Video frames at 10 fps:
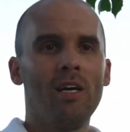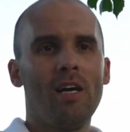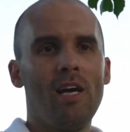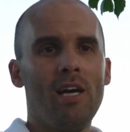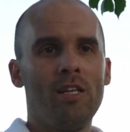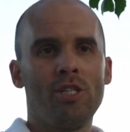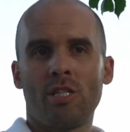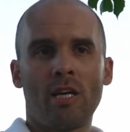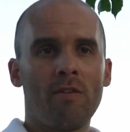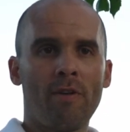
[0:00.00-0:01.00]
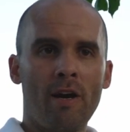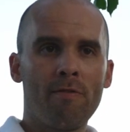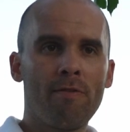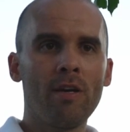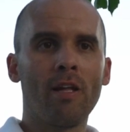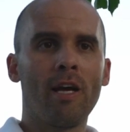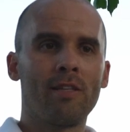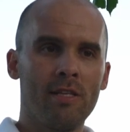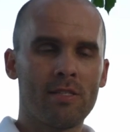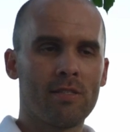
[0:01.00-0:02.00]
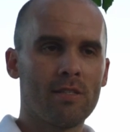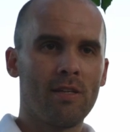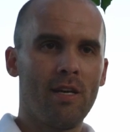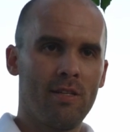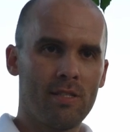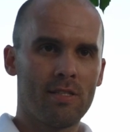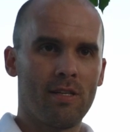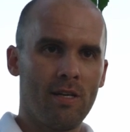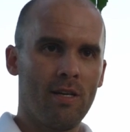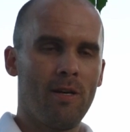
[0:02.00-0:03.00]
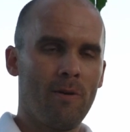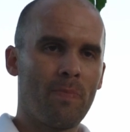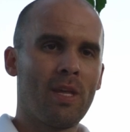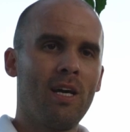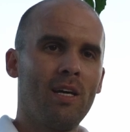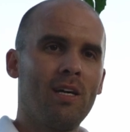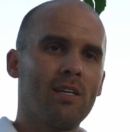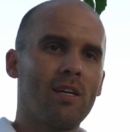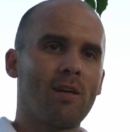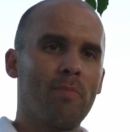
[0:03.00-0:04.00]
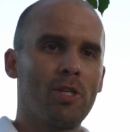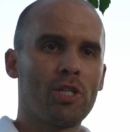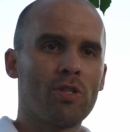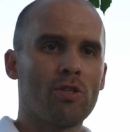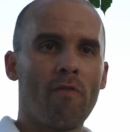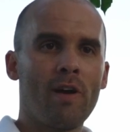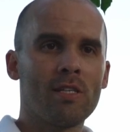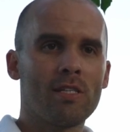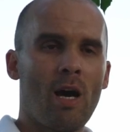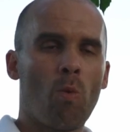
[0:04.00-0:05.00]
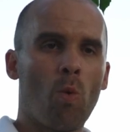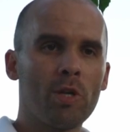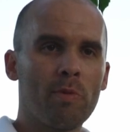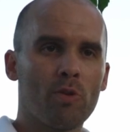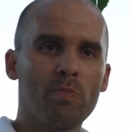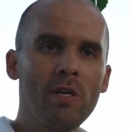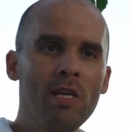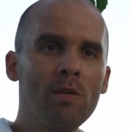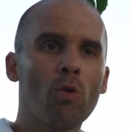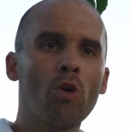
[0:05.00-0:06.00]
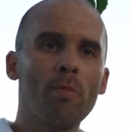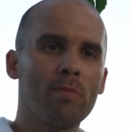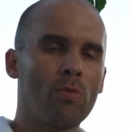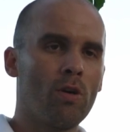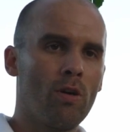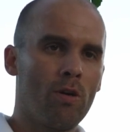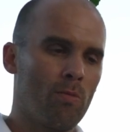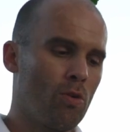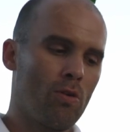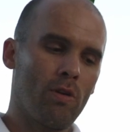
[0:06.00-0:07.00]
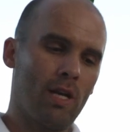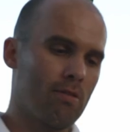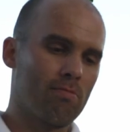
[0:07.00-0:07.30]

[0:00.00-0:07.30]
And it's just like if I feel like this at these competitions or events, I want a bit more speed, a bit more like